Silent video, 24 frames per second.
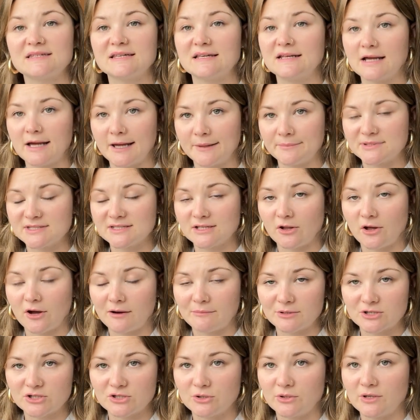and upsell
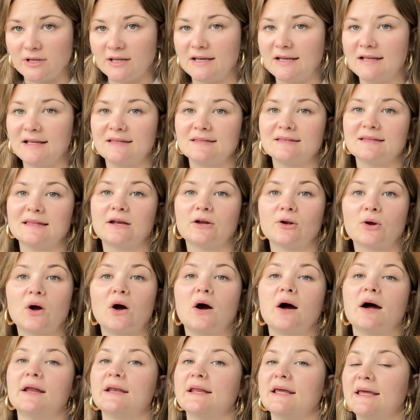opportunities later
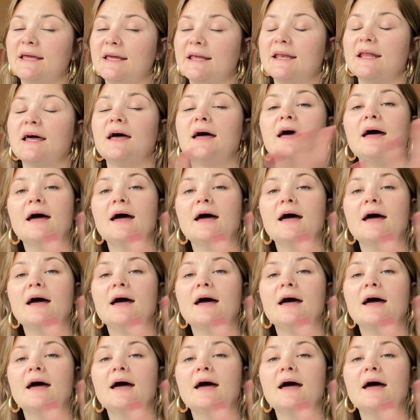on in